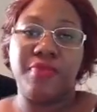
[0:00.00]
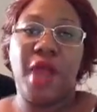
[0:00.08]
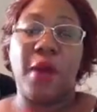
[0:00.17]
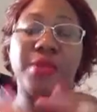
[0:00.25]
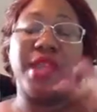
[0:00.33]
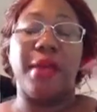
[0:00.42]

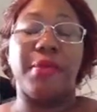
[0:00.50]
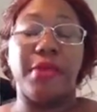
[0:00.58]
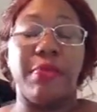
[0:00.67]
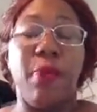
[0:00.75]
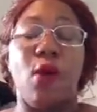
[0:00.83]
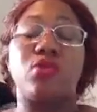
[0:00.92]
I was able
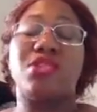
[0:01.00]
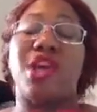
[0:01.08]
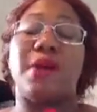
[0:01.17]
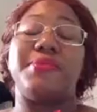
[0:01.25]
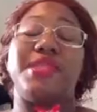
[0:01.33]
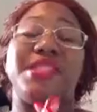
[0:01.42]
to post
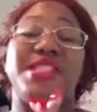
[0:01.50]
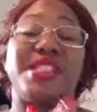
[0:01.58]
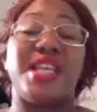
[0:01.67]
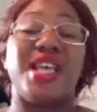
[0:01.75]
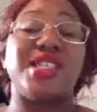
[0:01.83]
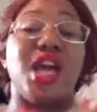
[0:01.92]
up to
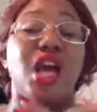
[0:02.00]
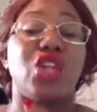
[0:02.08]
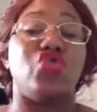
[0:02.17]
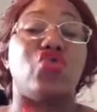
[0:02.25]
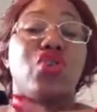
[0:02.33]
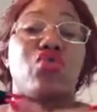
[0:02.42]

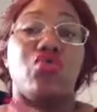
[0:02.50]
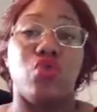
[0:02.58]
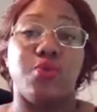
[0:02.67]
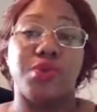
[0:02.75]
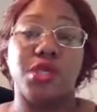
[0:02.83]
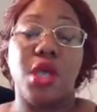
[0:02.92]
600
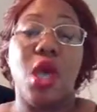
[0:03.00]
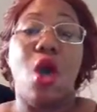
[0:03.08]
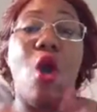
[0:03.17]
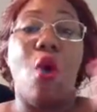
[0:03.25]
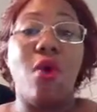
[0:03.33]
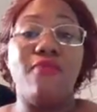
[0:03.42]
groups
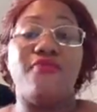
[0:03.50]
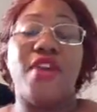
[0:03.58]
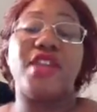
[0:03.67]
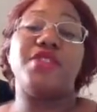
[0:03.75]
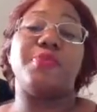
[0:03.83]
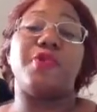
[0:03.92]
on
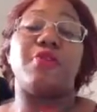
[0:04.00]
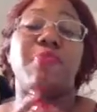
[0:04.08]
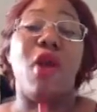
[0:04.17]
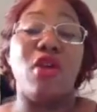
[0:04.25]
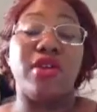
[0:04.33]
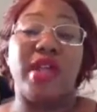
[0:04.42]
Facebook
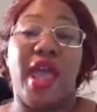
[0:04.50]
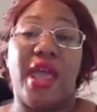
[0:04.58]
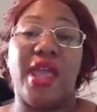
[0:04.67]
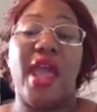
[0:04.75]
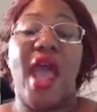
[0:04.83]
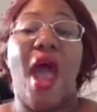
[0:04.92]
per
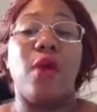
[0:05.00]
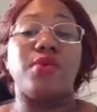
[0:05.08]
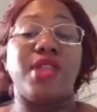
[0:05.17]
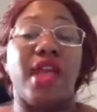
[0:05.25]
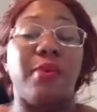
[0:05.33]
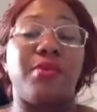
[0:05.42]
day. I
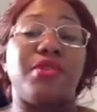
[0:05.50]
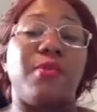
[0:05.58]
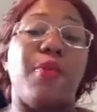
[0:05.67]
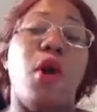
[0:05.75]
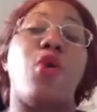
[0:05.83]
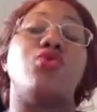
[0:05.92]
was able to
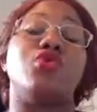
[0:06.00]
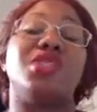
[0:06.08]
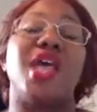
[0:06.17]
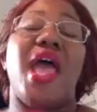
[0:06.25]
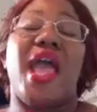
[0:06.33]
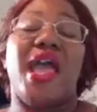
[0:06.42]

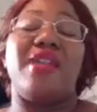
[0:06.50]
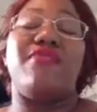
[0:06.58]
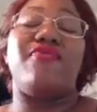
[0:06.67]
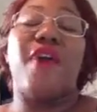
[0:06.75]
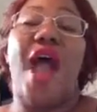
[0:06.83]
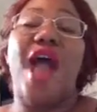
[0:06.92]
post
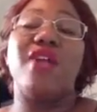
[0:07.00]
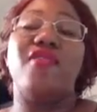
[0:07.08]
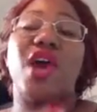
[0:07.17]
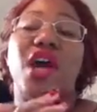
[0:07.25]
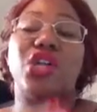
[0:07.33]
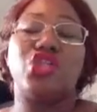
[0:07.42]
in
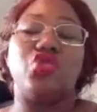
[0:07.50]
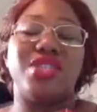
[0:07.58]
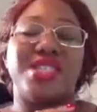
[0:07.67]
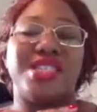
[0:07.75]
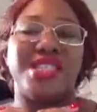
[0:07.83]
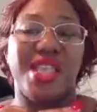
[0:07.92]

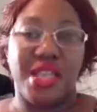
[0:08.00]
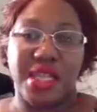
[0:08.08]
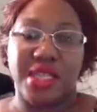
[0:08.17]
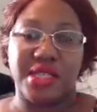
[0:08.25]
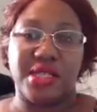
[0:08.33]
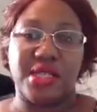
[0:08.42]
500
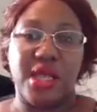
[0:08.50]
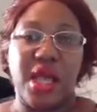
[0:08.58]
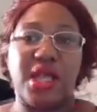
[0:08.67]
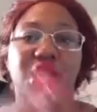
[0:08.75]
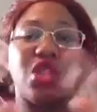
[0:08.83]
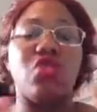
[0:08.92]
cities
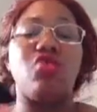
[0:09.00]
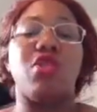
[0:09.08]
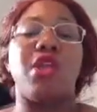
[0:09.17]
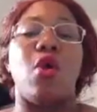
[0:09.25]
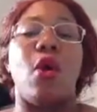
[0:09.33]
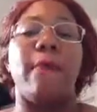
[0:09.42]

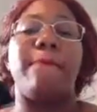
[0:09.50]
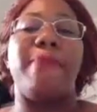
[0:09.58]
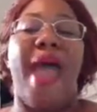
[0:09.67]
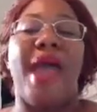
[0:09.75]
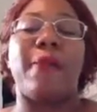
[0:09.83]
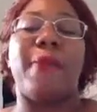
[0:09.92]
literally on
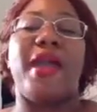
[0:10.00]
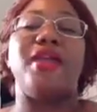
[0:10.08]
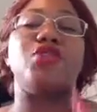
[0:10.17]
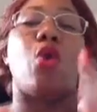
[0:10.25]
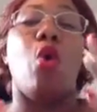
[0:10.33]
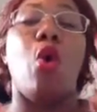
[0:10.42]

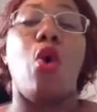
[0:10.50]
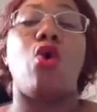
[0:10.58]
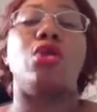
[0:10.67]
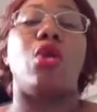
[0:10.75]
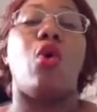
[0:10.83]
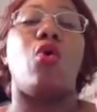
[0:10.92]
Backpage,
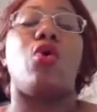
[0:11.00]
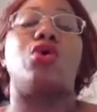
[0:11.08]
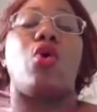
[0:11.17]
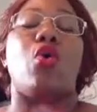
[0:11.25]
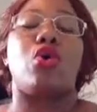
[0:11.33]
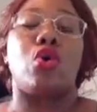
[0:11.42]
all
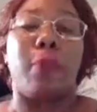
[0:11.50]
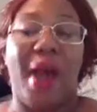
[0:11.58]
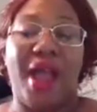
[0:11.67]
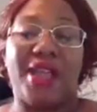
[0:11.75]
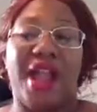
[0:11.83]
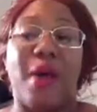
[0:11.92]
on
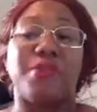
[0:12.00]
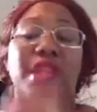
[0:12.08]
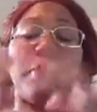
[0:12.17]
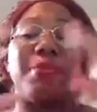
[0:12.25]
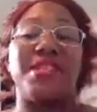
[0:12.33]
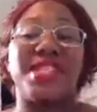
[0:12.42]
autopilot. I
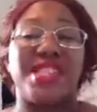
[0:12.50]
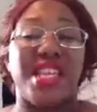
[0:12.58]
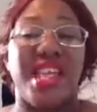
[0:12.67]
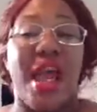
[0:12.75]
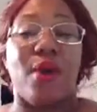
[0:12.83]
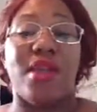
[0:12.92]
was able to
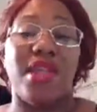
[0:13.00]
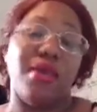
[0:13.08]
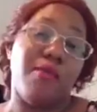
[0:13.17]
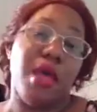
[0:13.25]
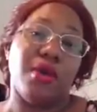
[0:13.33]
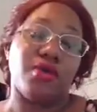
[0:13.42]
send out
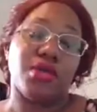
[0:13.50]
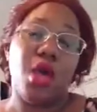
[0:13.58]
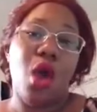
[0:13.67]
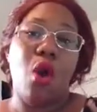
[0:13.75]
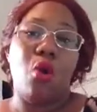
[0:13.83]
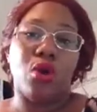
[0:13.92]
emails
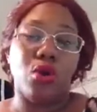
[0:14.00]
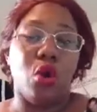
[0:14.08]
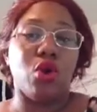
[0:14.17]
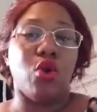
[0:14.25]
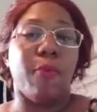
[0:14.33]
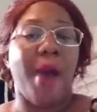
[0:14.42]
on
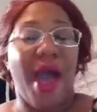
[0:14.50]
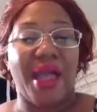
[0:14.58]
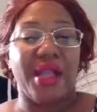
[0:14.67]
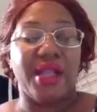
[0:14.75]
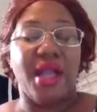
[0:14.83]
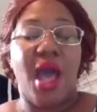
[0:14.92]

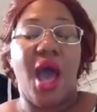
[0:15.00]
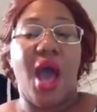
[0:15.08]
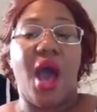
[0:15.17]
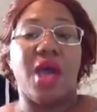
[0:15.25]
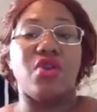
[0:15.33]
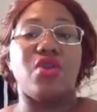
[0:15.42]
autopilot,
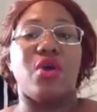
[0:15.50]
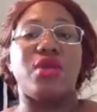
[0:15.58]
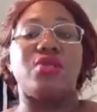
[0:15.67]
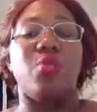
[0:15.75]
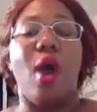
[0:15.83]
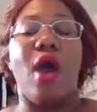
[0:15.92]
uh, you know,
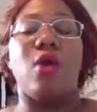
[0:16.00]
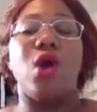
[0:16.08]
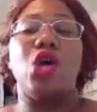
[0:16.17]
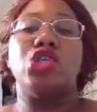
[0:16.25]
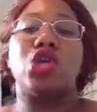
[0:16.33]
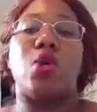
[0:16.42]
as
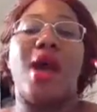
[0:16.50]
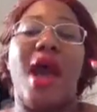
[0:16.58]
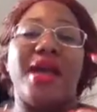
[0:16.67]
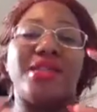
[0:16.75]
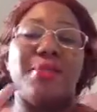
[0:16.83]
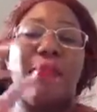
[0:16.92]
well. So,
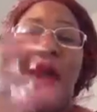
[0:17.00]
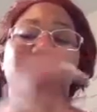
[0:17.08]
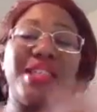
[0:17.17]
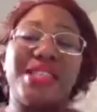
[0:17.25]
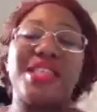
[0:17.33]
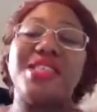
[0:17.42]
guys,
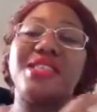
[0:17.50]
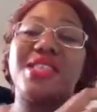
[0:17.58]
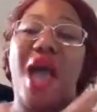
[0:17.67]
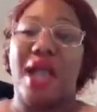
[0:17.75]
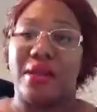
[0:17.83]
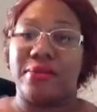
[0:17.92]
My Tea
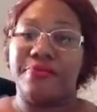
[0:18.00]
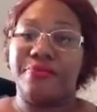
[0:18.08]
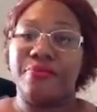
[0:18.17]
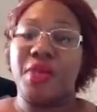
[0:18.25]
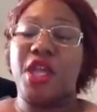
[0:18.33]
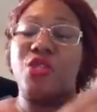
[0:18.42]
Site
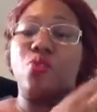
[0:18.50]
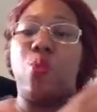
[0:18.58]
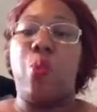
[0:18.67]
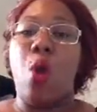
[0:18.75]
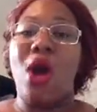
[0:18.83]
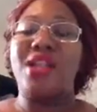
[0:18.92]
is
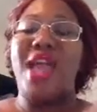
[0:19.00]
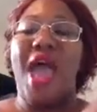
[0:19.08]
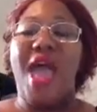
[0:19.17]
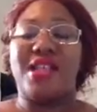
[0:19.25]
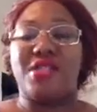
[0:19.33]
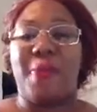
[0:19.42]
one
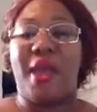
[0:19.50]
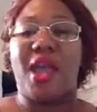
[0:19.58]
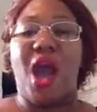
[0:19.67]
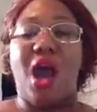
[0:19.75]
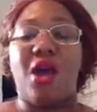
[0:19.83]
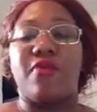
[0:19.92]

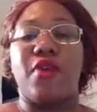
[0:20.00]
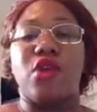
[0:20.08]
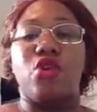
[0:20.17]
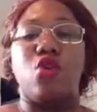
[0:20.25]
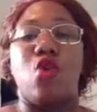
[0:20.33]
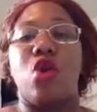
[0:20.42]
aspect
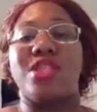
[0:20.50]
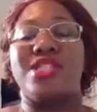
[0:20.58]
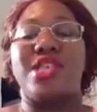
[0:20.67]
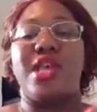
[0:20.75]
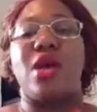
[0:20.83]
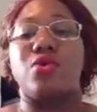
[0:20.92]
of your
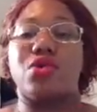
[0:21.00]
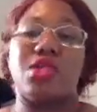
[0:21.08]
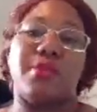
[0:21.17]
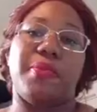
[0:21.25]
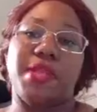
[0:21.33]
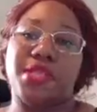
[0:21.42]

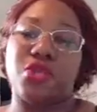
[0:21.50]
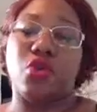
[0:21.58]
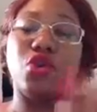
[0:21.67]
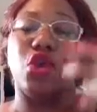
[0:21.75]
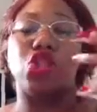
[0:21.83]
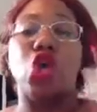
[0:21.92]
TLC business
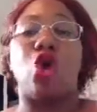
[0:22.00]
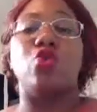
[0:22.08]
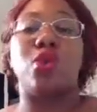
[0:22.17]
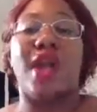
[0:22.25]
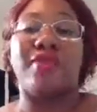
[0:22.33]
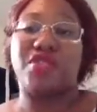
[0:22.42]
or your
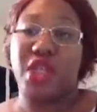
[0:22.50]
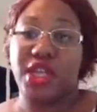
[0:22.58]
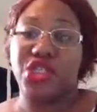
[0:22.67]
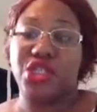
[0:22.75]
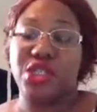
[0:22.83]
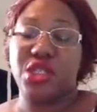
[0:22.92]
total life
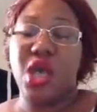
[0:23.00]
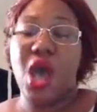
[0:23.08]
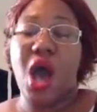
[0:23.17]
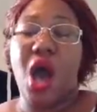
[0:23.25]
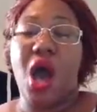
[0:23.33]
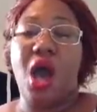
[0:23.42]
changes,
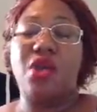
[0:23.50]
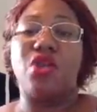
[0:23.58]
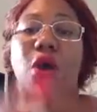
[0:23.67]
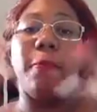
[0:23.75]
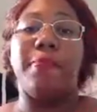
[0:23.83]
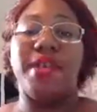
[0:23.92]
uh, you
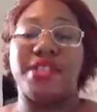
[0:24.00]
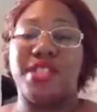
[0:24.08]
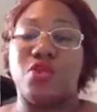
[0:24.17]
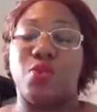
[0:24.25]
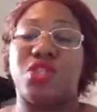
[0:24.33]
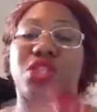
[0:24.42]
know,
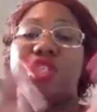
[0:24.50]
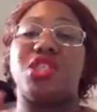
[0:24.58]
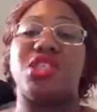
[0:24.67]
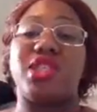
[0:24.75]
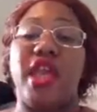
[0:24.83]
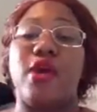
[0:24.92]
business, which is a
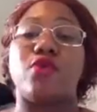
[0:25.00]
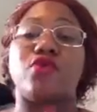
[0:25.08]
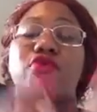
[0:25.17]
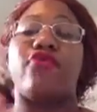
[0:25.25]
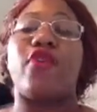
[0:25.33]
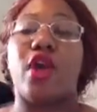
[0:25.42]

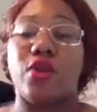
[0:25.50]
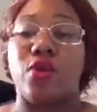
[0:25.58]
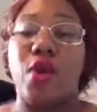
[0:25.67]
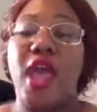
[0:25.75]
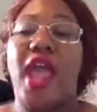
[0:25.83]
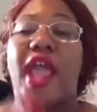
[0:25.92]
sales
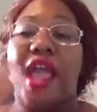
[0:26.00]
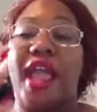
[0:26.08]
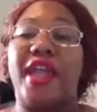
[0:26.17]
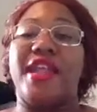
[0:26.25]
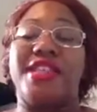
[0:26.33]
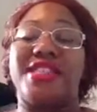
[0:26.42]
funnel,
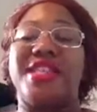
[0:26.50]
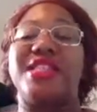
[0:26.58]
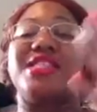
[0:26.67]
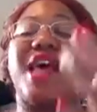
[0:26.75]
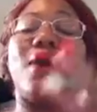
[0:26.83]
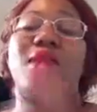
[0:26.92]
and it
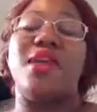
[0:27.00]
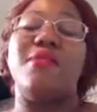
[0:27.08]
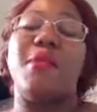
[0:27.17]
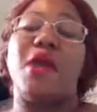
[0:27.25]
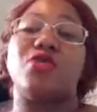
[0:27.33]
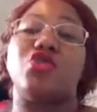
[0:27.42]
sends out
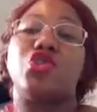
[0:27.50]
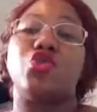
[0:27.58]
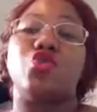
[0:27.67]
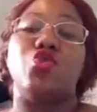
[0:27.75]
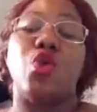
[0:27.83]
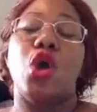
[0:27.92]
emails
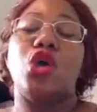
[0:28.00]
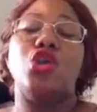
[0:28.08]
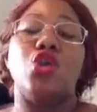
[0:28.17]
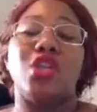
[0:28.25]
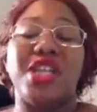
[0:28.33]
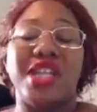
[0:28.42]
to
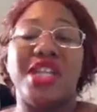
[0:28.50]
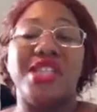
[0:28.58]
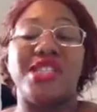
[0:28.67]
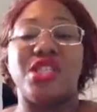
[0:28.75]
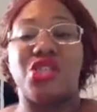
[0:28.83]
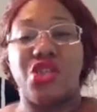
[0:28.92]
your
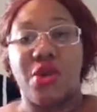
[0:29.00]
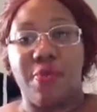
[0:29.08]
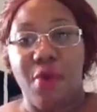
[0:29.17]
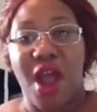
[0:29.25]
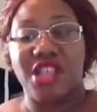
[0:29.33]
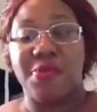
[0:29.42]
leads and to your
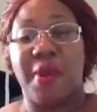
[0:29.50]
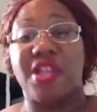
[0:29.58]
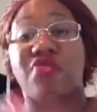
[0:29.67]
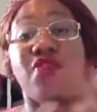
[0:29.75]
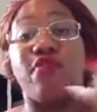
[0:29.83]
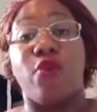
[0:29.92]

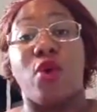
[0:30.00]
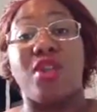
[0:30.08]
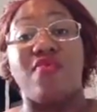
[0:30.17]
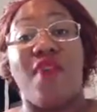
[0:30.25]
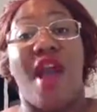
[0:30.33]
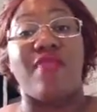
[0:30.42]
prospects for
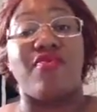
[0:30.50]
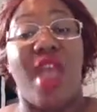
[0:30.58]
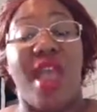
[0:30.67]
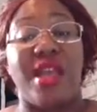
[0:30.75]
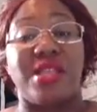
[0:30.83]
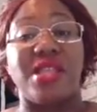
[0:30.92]
45
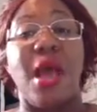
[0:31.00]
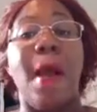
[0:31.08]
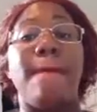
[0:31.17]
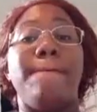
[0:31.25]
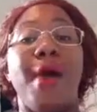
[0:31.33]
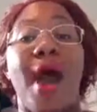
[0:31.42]
days
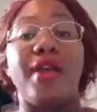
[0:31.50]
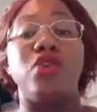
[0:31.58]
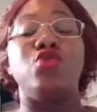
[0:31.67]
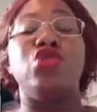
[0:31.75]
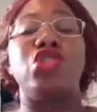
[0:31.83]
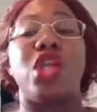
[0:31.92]
but
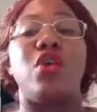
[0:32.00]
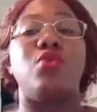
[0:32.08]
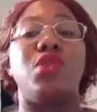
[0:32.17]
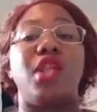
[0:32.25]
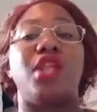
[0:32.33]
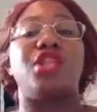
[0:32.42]
you still
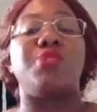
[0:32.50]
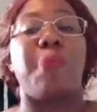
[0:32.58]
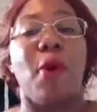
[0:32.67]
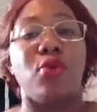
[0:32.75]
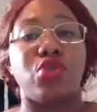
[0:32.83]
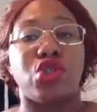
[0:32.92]
need
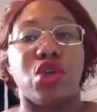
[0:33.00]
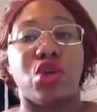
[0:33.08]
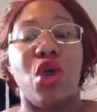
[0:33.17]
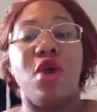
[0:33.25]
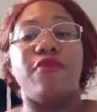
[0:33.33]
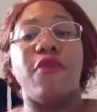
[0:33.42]

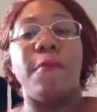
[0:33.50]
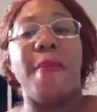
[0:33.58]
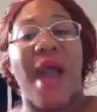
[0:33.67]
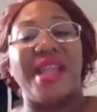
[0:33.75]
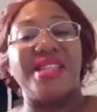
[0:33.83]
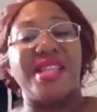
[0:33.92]
exposure for
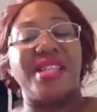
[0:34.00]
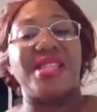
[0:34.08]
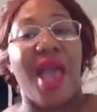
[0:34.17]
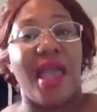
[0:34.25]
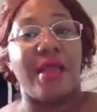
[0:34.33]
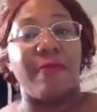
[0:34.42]
My Tea
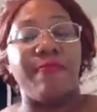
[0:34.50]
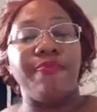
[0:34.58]
Site.